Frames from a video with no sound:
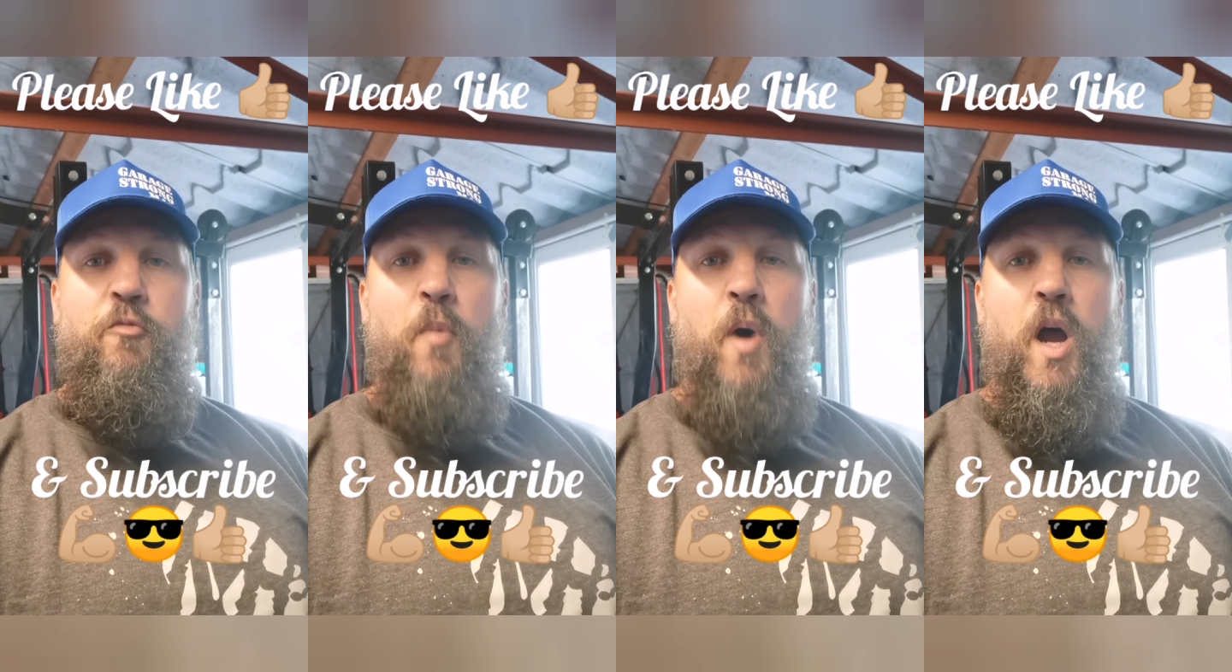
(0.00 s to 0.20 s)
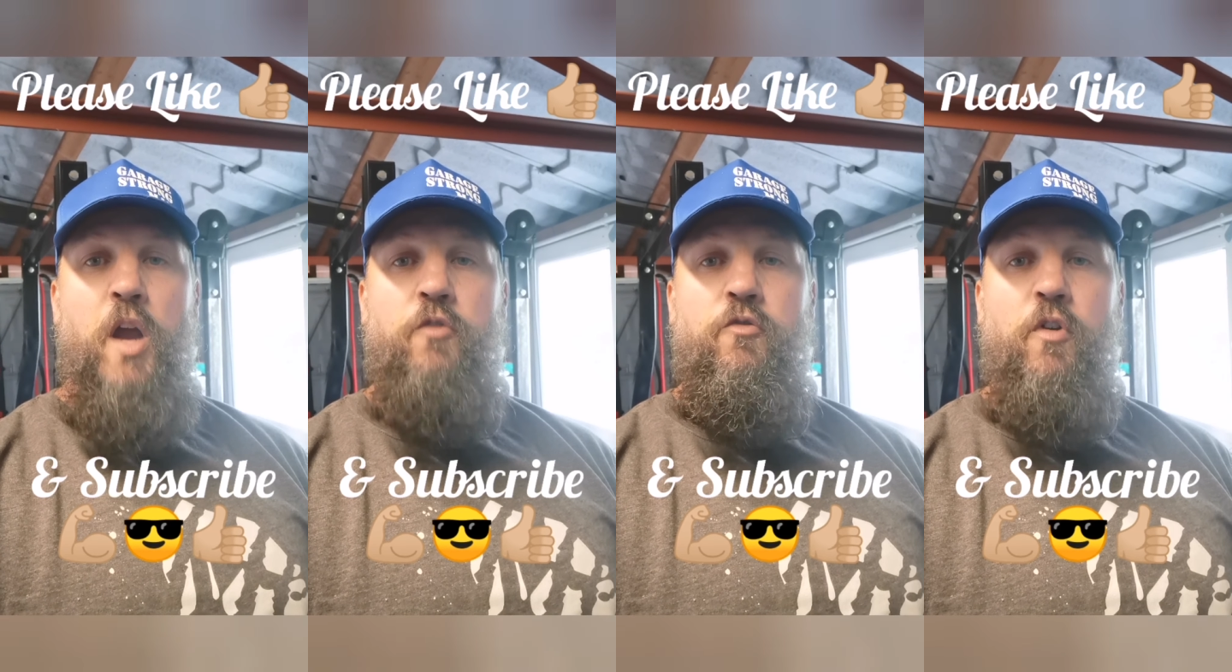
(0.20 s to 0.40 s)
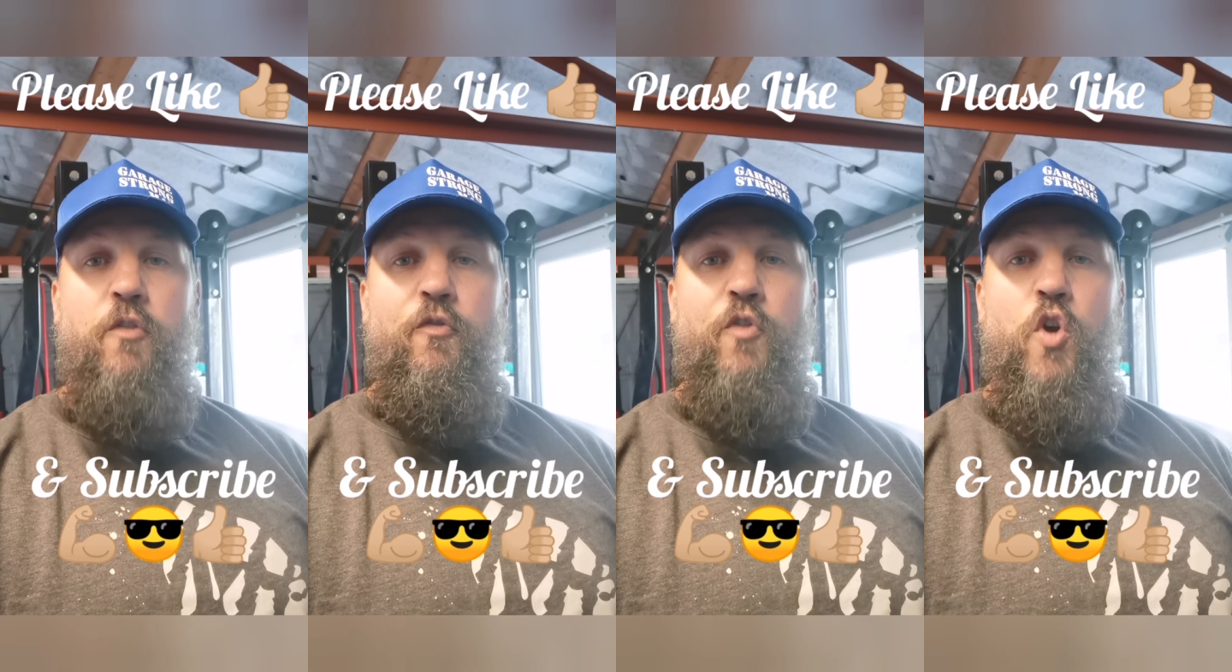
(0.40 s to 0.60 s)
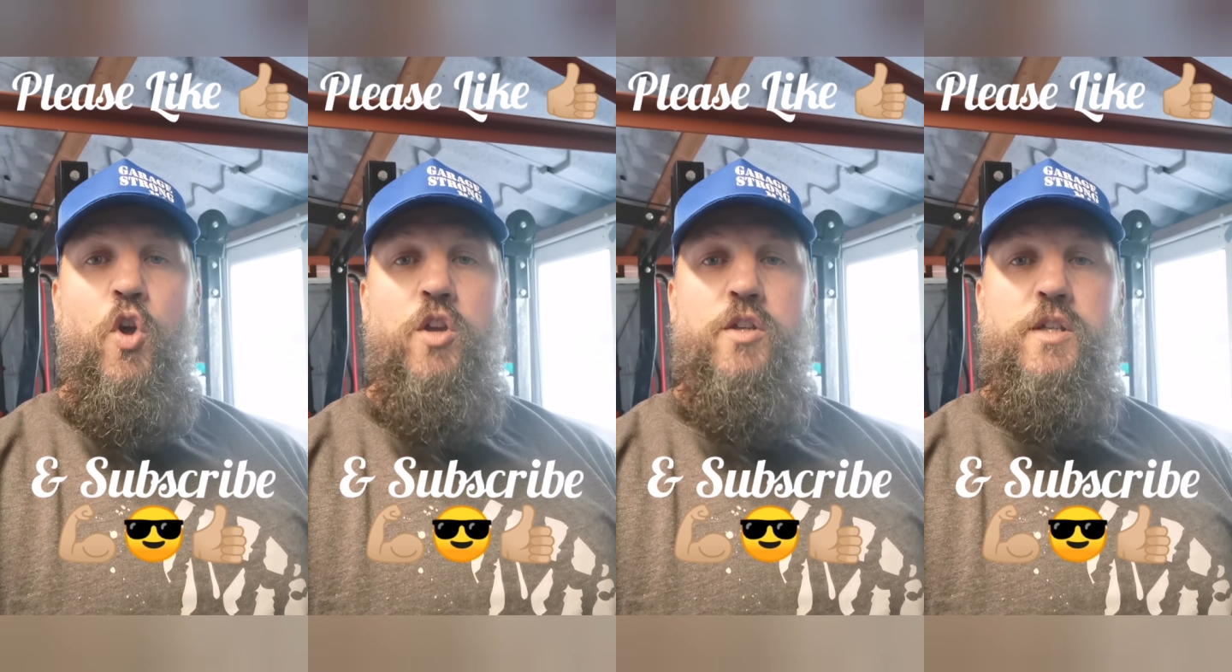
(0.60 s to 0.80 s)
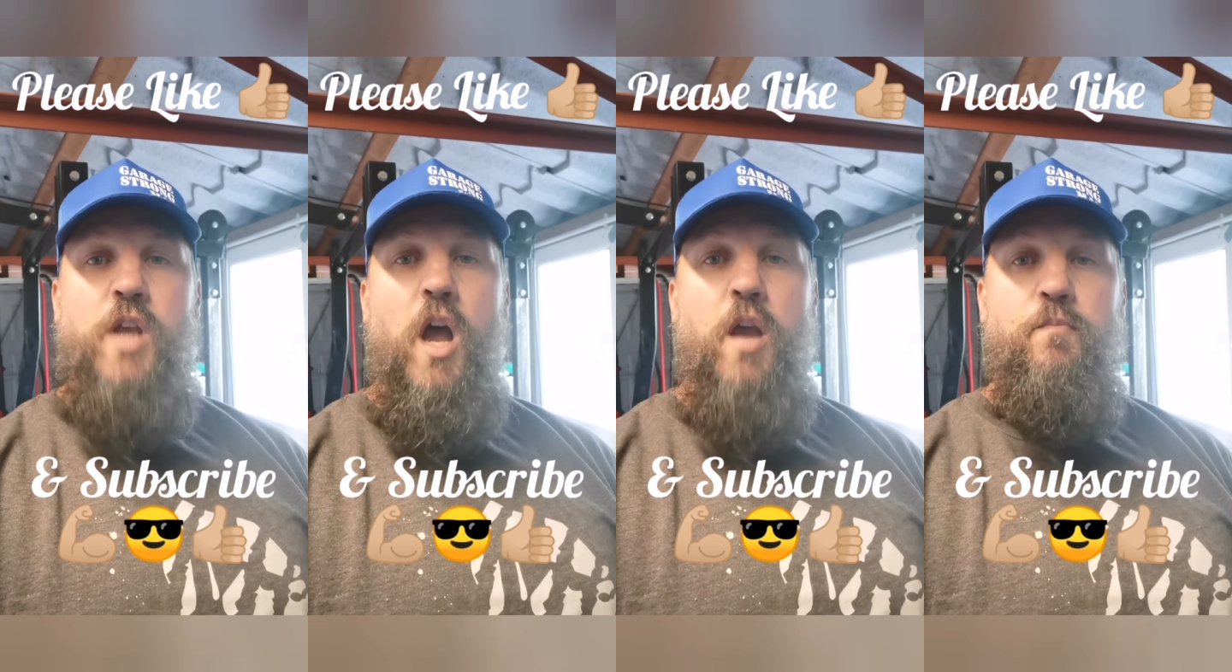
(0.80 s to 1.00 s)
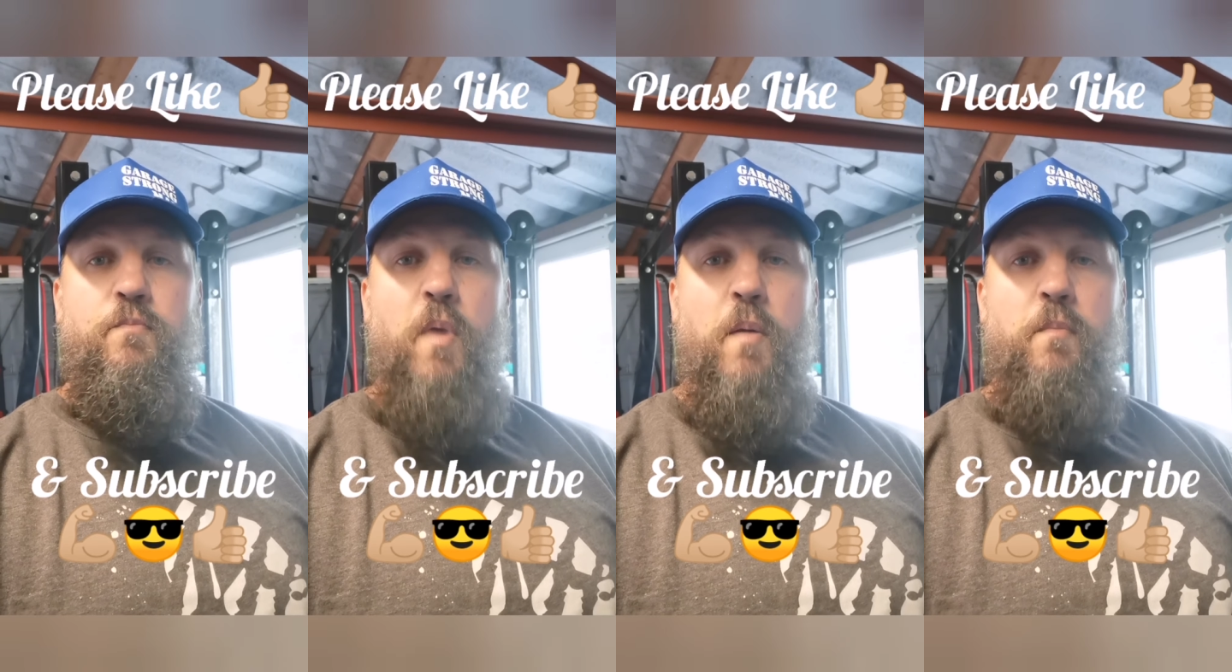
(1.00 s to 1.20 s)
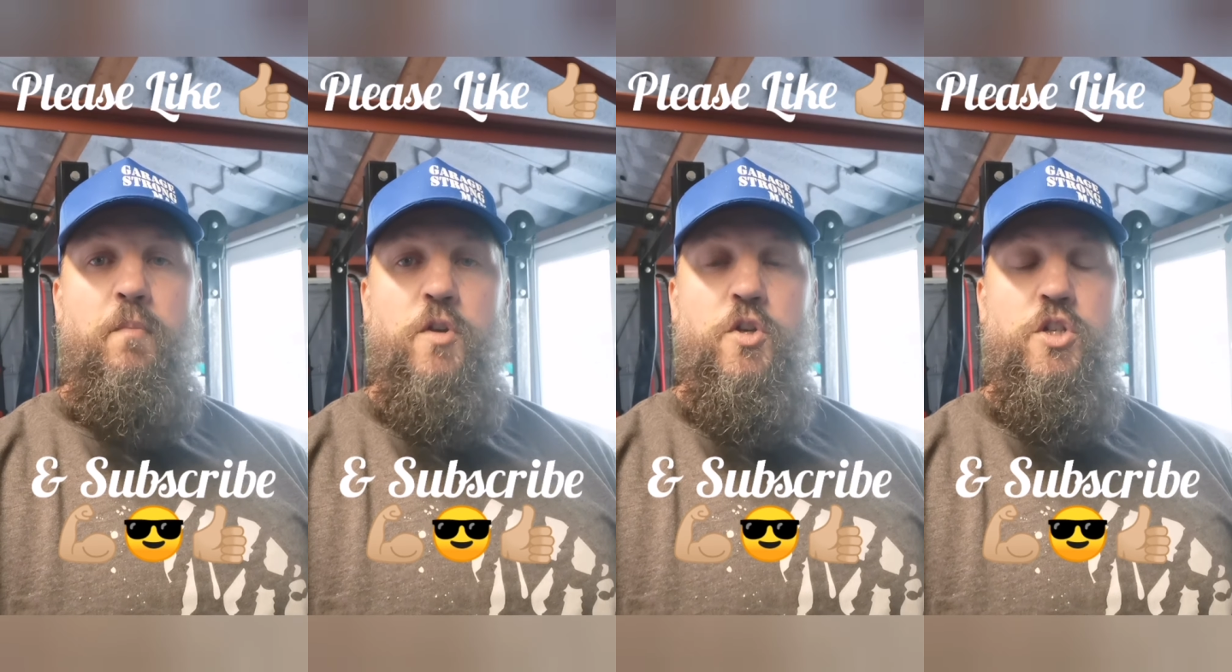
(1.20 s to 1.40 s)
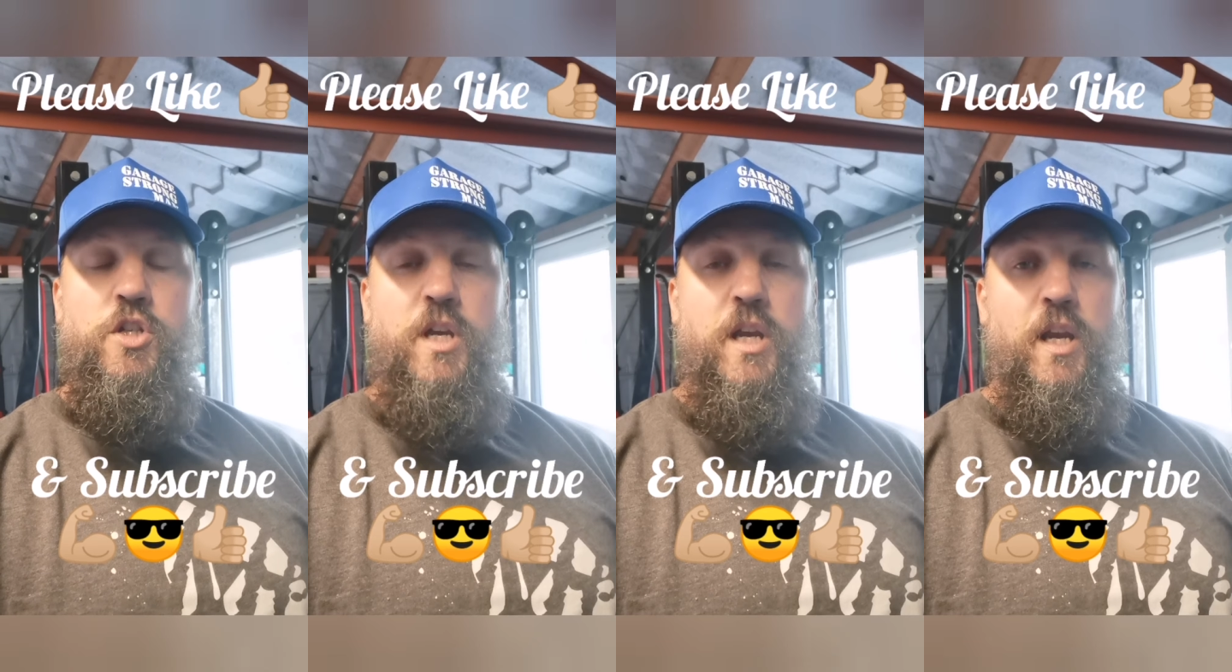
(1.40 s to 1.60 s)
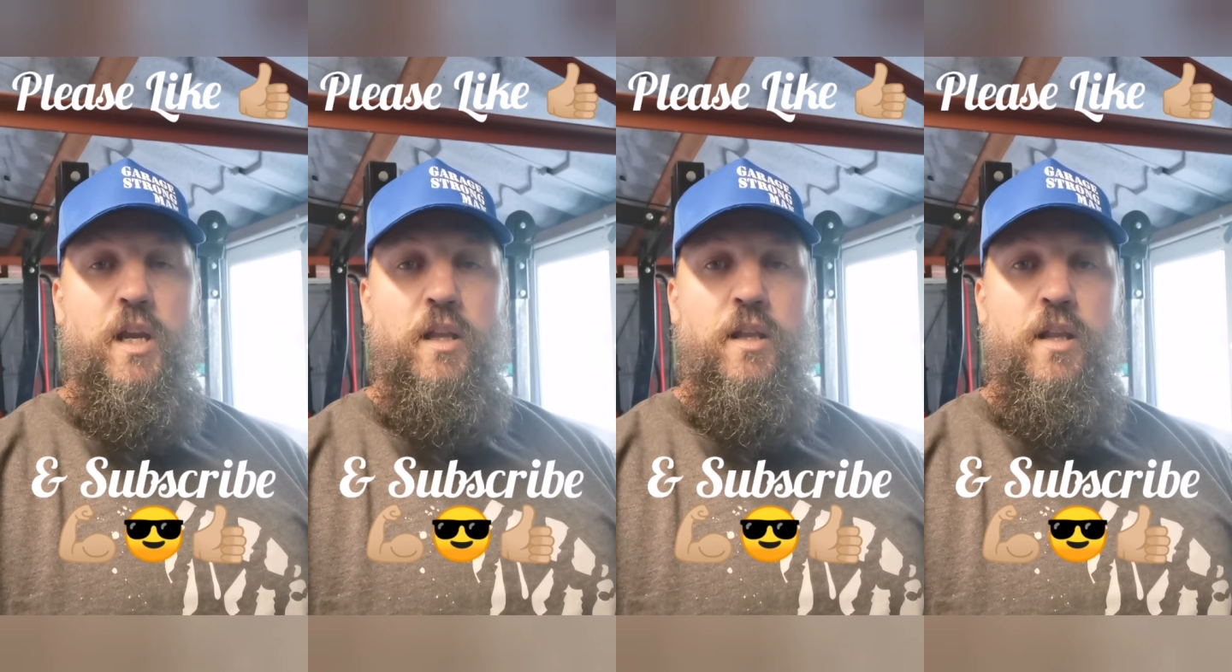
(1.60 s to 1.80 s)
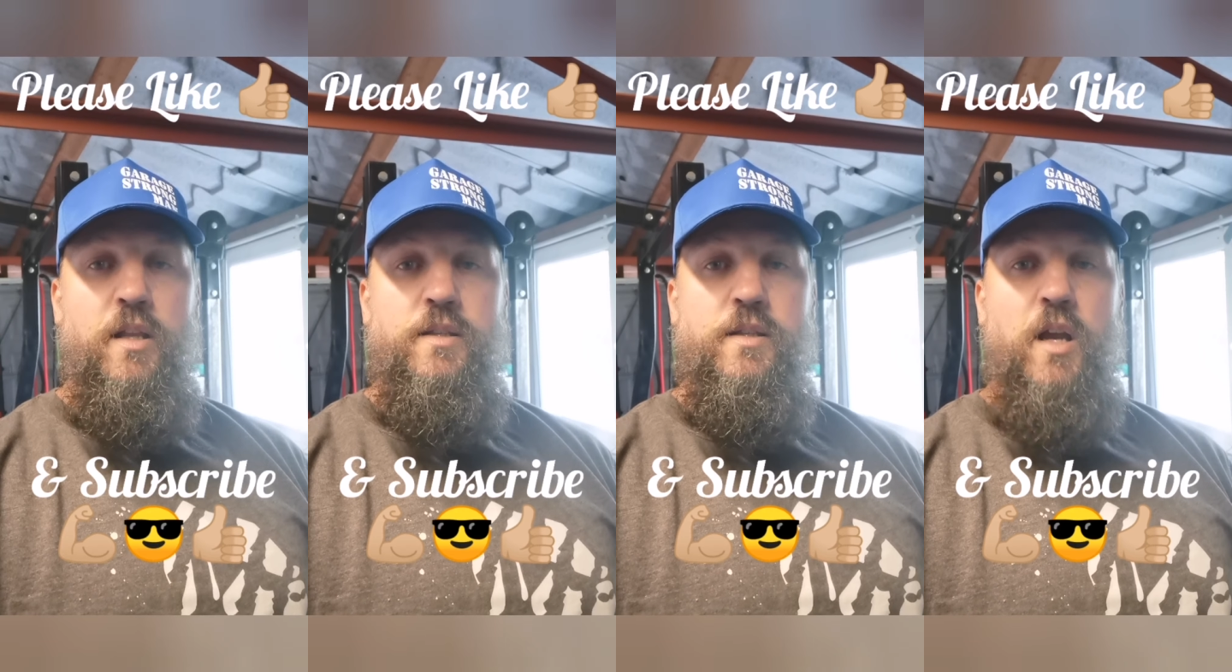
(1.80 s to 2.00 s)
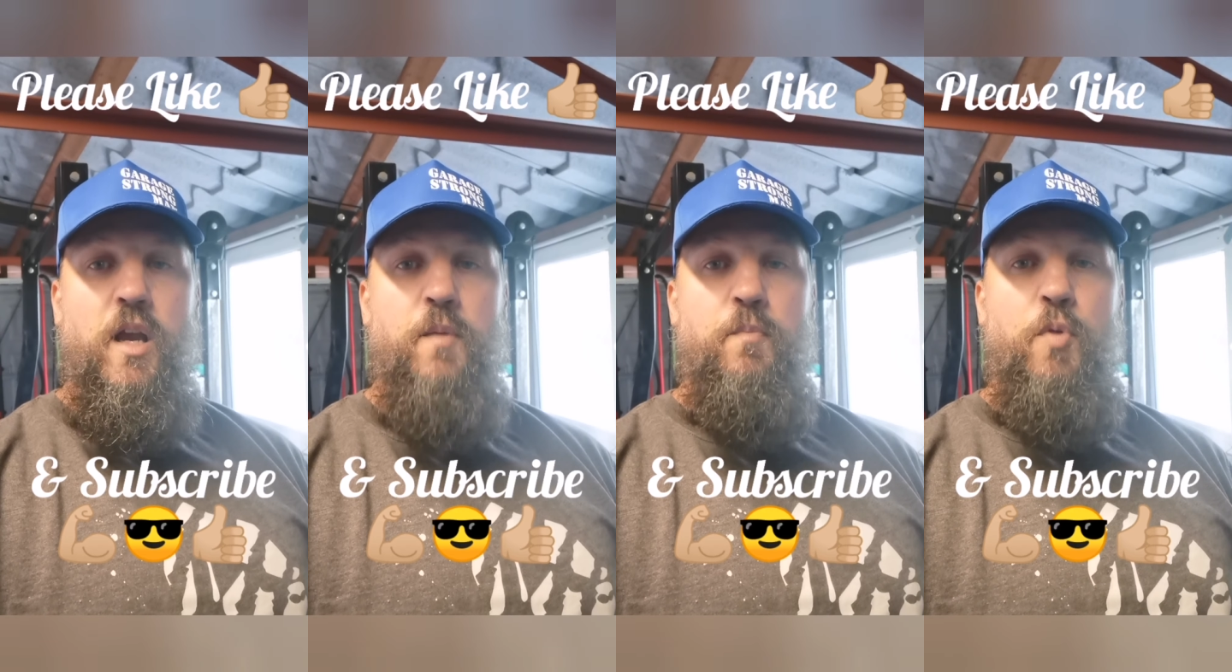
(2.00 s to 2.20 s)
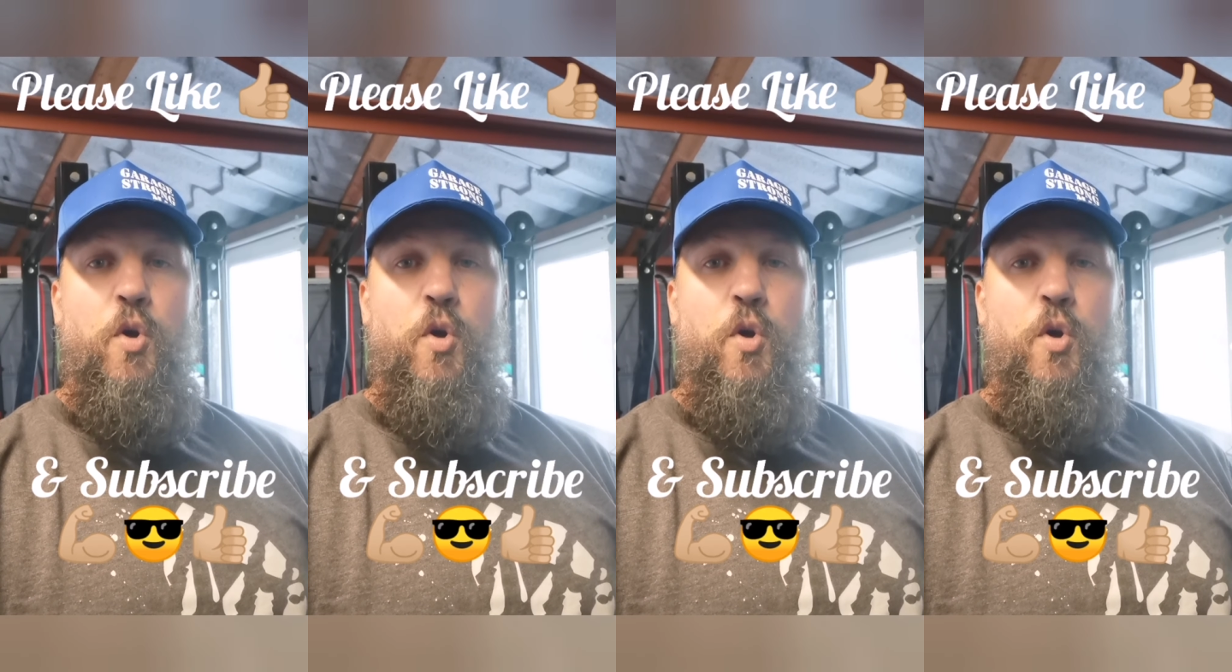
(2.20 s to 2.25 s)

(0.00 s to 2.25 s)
my reverse hyper machine that I